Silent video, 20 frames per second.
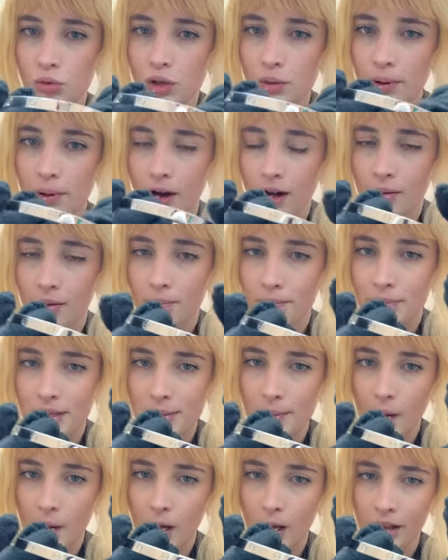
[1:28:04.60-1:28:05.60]
will be
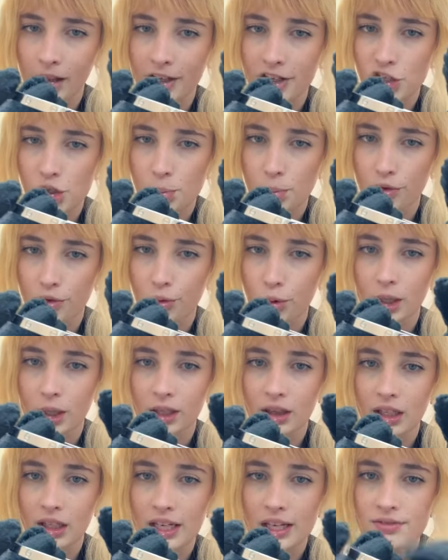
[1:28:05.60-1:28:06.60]
polished before
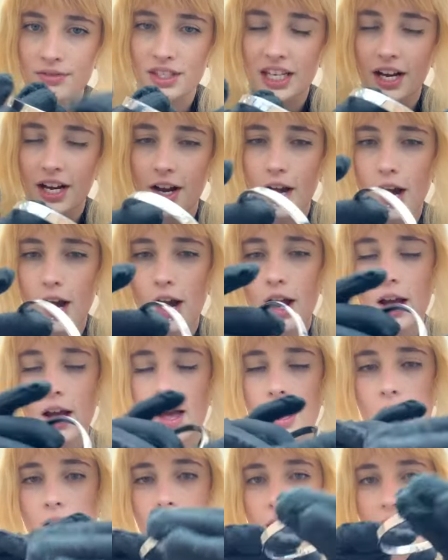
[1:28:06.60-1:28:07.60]
it leaves here,
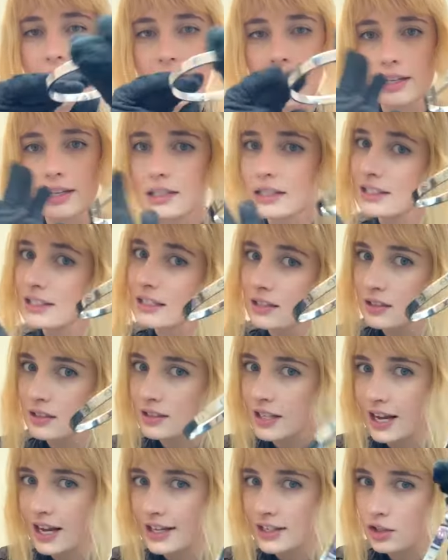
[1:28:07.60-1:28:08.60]
and this is a
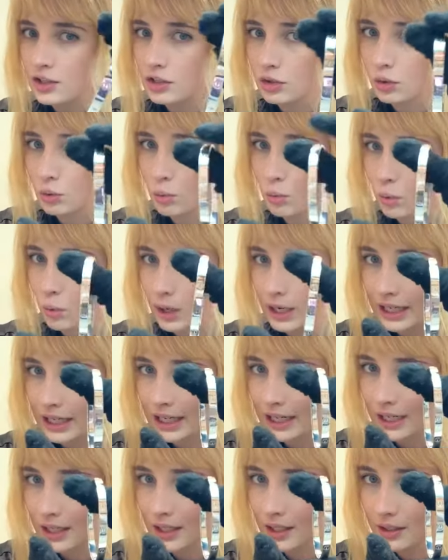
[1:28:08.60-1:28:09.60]
size
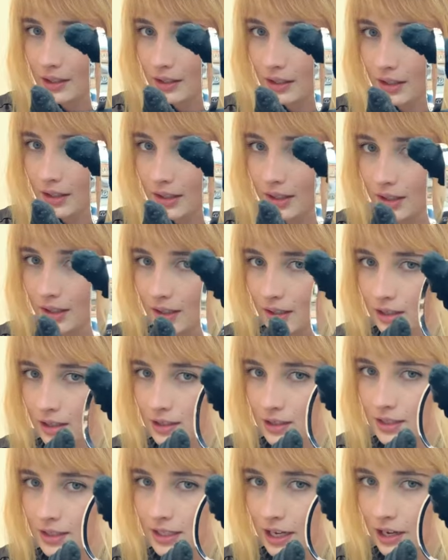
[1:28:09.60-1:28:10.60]
20.
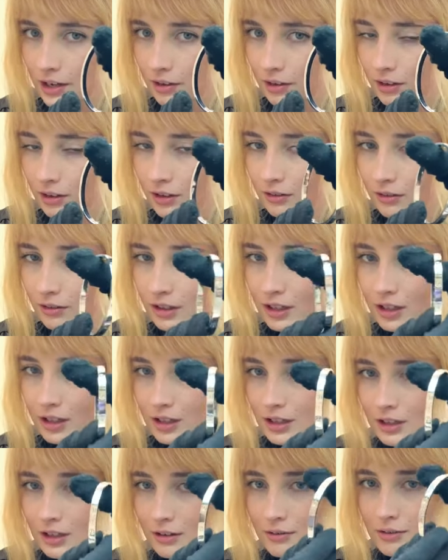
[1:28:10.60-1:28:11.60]
So
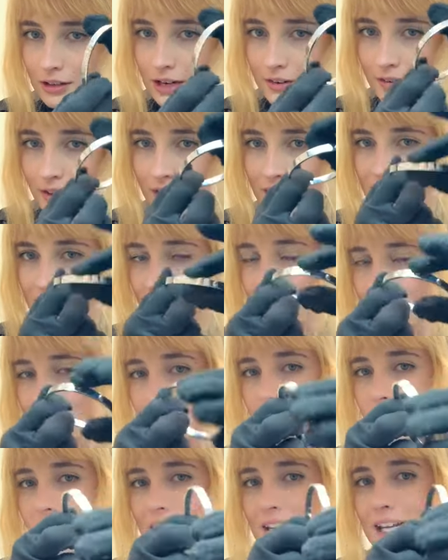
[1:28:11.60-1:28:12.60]
whenever it is
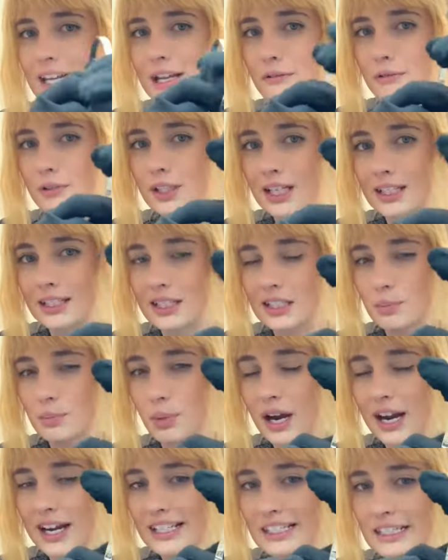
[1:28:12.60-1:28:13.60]
ready, we'll get this
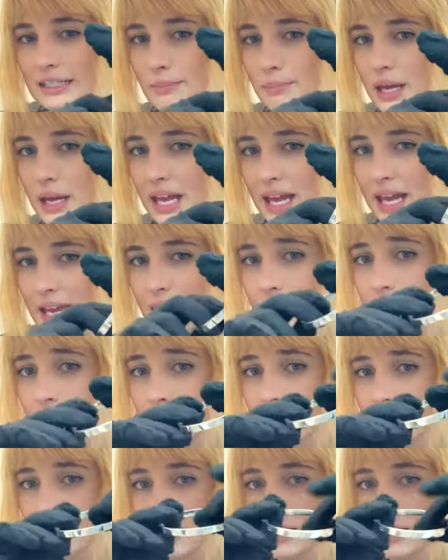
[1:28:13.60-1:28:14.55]
price pinned